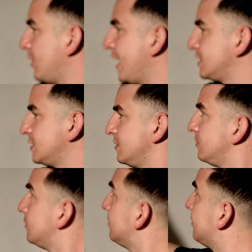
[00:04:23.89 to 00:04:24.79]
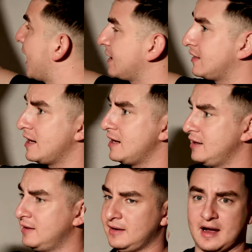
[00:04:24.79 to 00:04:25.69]
or actually back
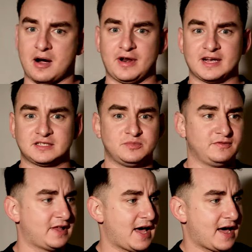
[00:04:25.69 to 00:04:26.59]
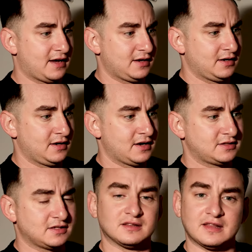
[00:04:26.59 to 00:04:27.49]
there, I would actually move that
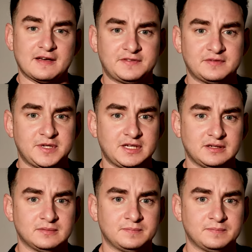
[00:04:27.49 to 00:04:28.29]
to the left of me,